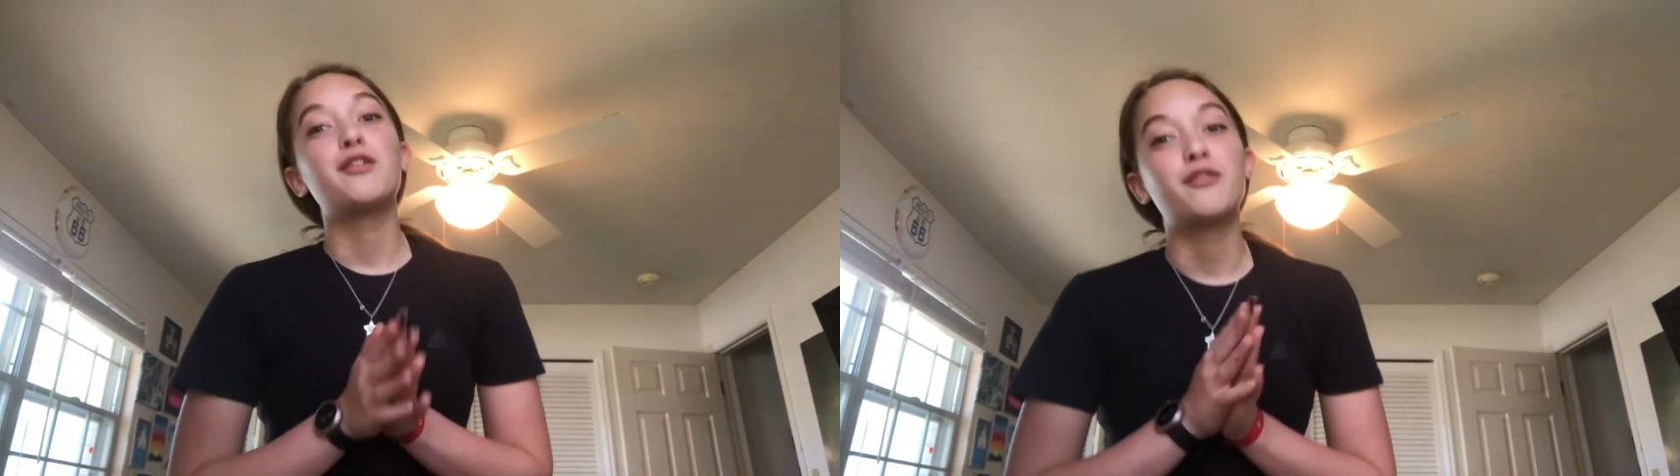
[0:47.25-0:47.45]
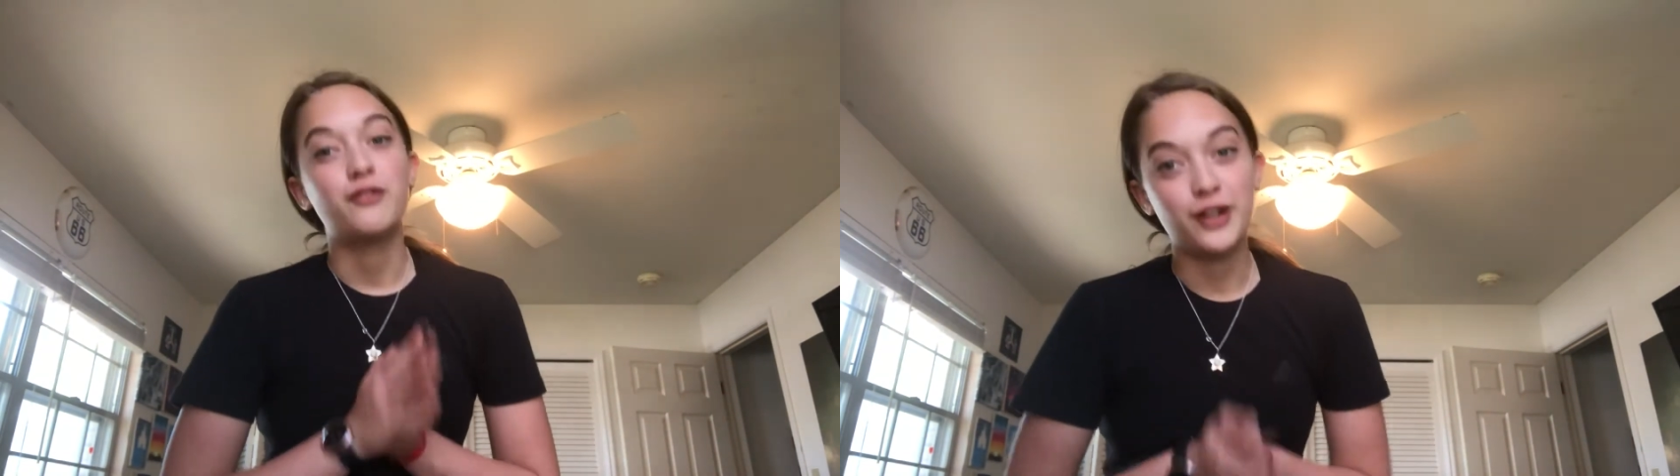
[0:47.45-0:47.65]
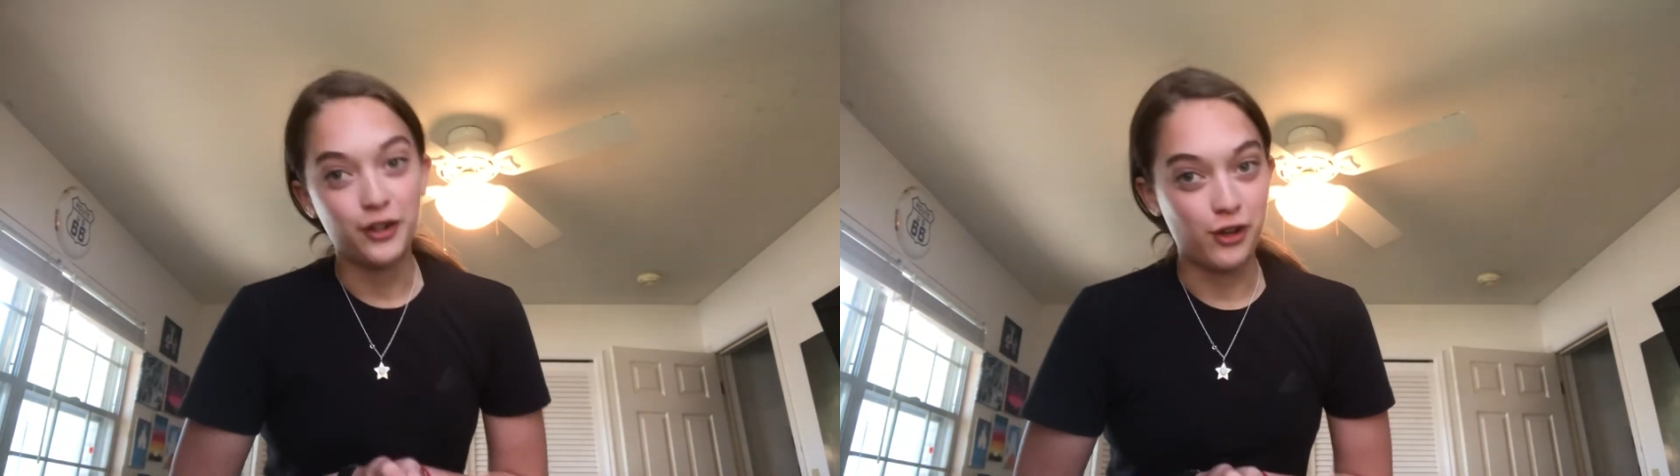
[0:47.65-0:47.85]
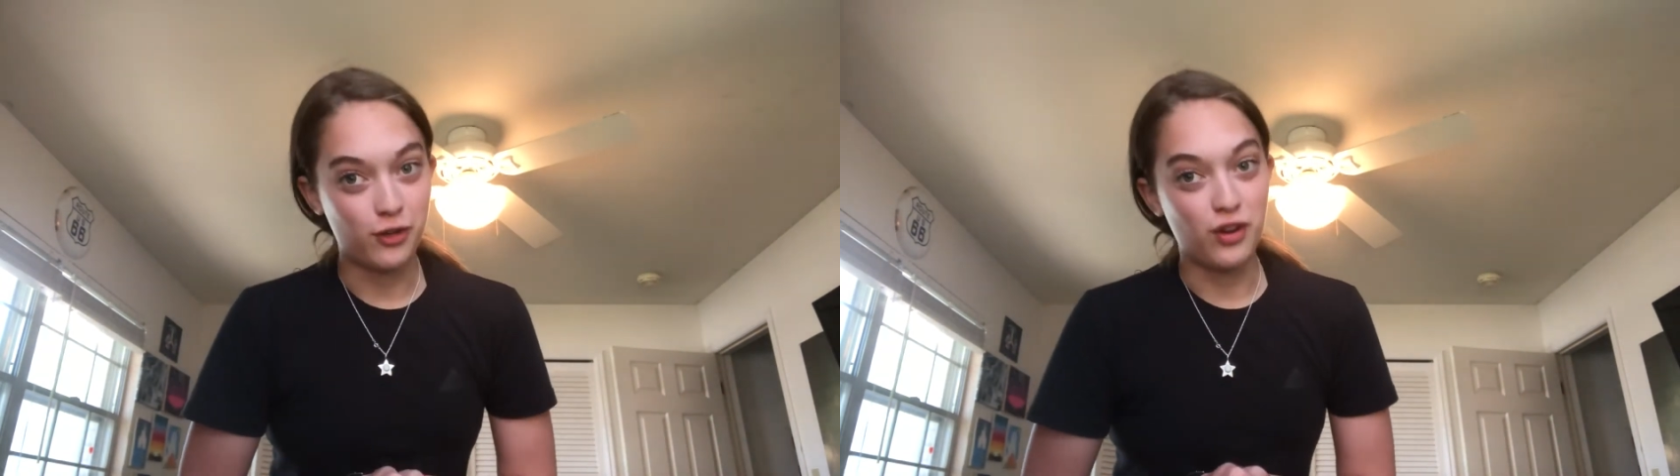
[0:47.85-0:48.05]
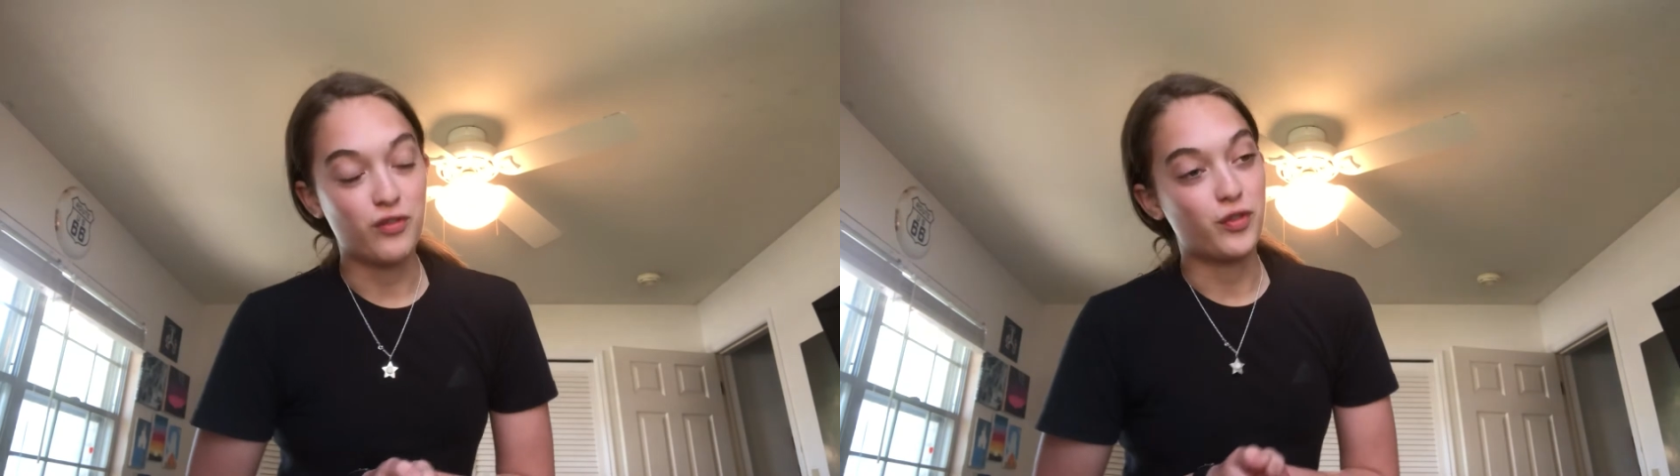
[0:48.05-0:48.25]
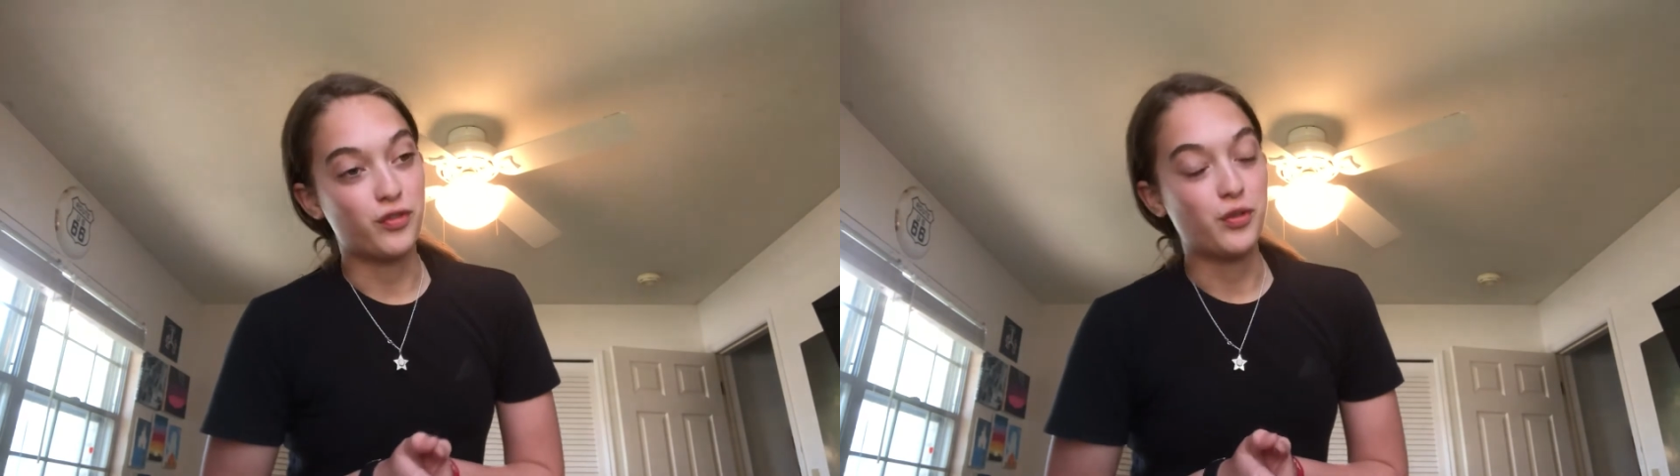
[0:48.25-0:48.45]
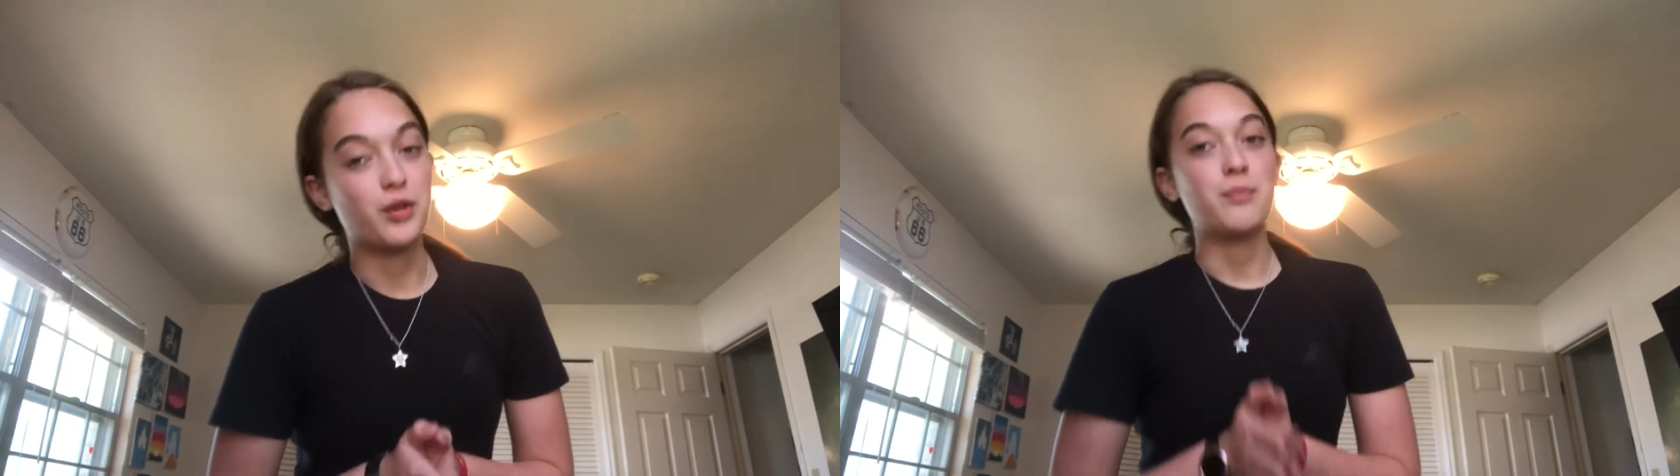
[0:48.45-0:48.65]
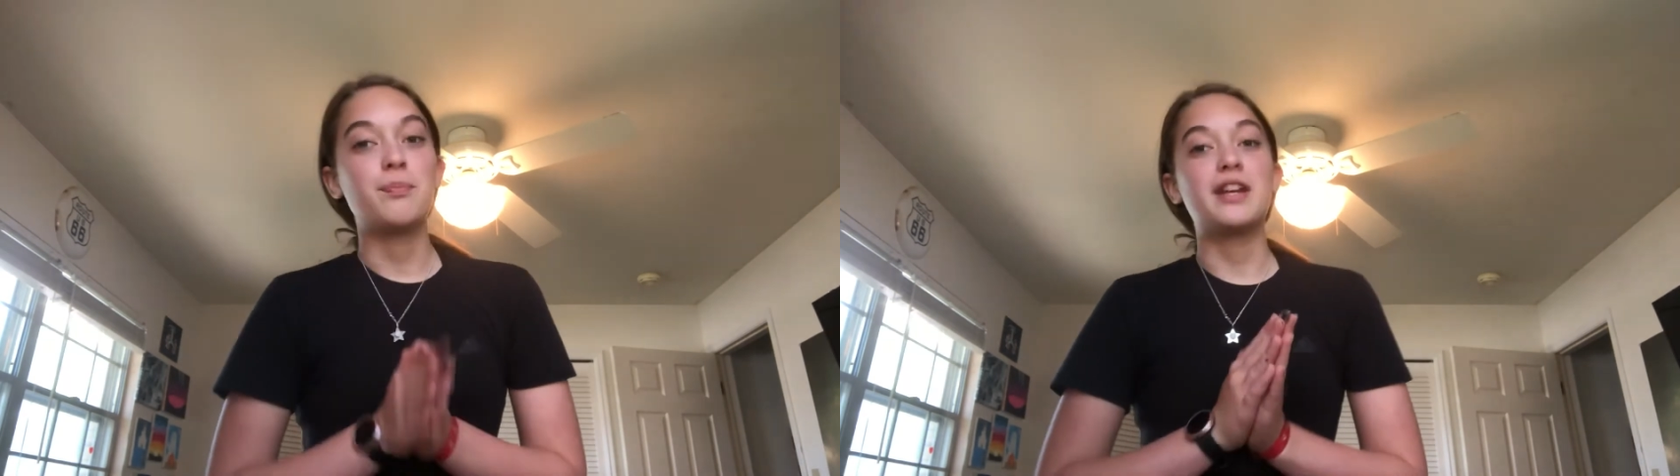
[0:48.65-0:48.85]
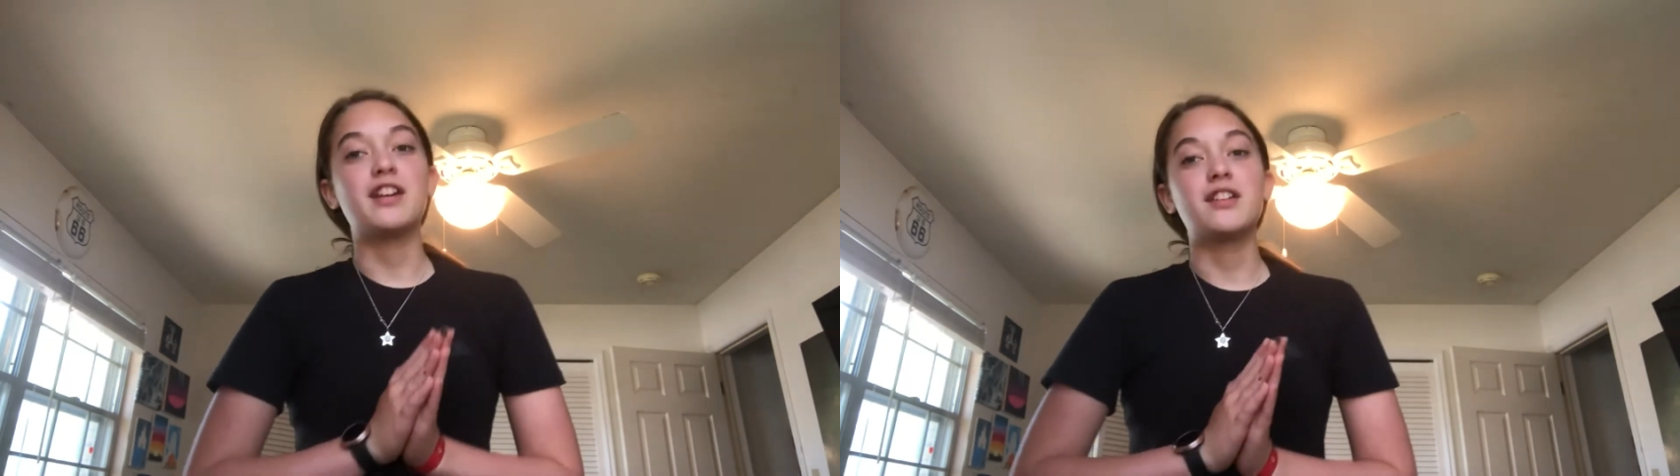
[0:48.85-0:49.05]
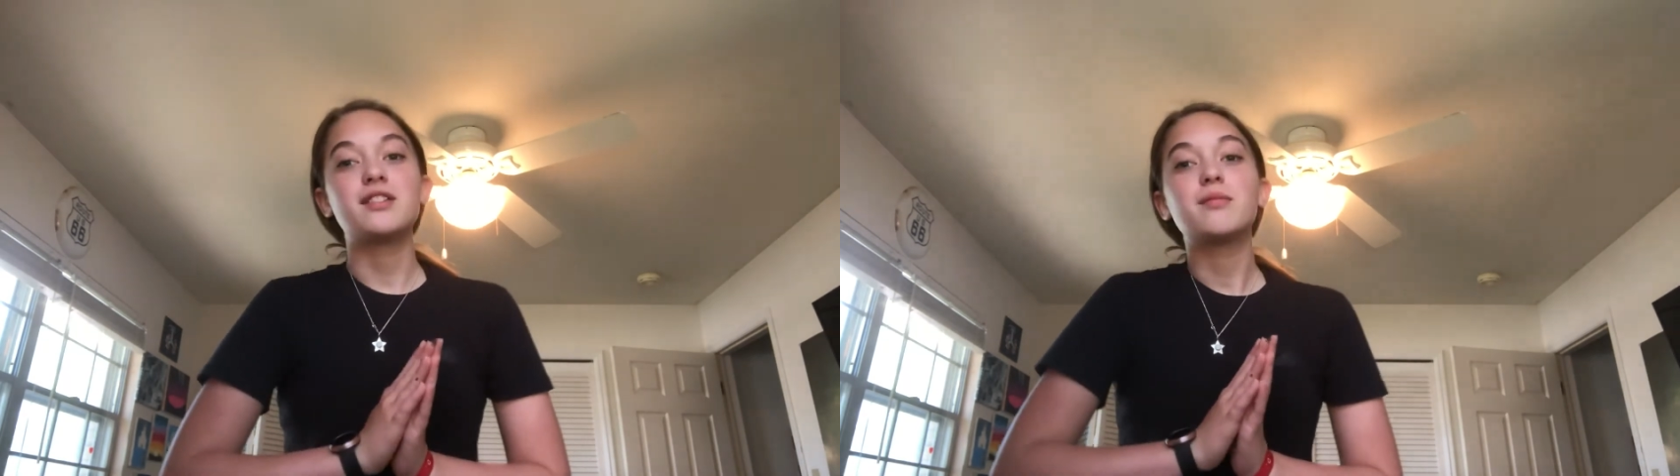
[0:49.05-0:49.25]
very grateful for,
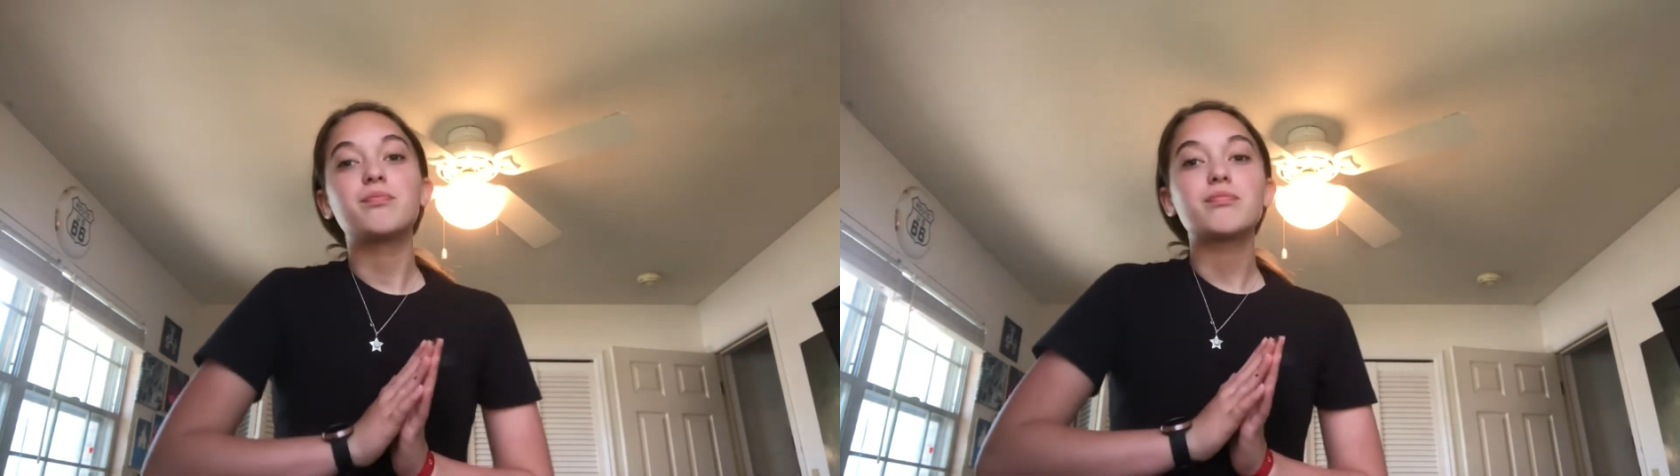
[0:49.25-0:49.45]
because